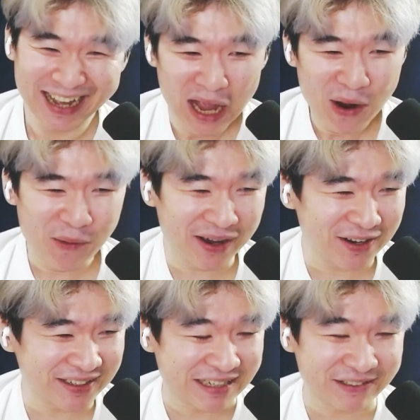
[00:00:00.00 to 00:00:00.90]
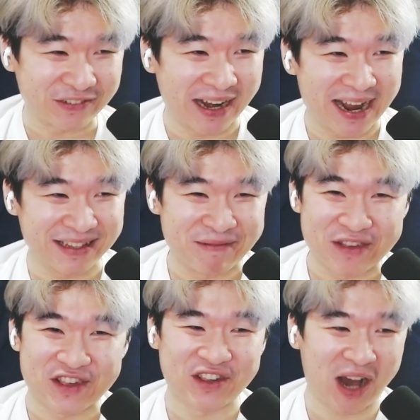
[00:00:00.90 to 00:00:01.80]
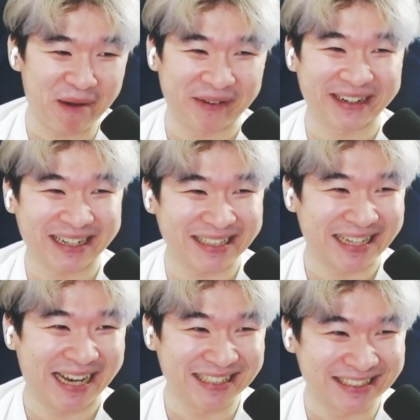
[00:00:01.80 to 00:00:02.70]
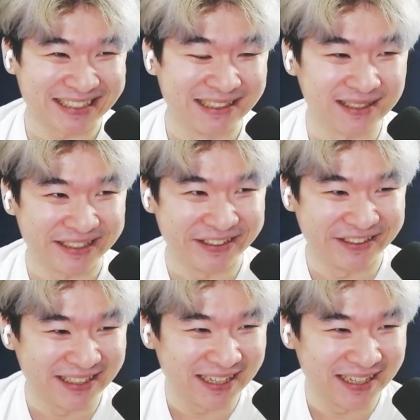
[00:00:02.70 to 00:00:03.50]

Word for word: what are these random jobber classes, dude?